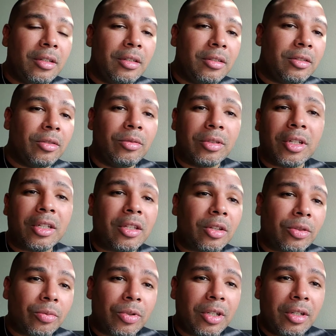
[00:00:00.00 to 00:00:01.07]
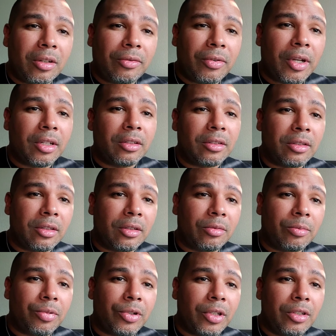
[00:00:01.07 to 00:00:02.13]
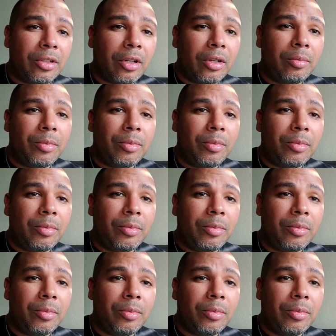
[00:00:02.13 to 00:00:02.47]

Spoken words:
so it's got that 3D effect. It's looking pretty dope,